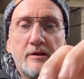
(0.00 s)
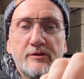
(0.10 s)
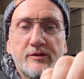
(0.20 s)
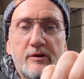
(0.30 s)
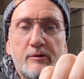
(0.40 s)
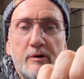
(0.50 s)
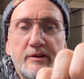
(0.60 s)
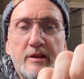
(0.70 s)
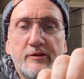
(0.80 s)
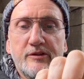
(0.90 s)
So on
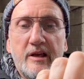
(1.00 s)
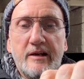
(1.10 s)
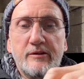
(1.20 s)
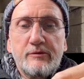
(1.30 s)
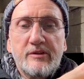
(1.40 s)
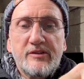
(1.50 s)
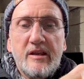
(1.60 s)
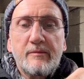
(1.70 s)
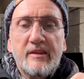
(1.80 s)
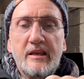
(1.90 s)
the other side, I do the
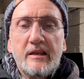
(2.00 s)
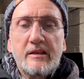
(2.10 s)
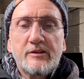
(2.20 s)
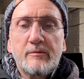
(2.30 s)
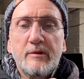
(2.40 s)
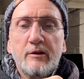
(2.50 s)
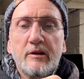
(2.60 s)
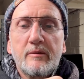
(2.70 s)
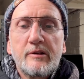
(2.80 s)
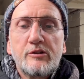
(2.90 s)
same thing. It's a mirror
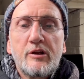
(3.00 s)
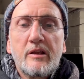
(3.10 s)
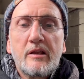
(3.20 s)
image.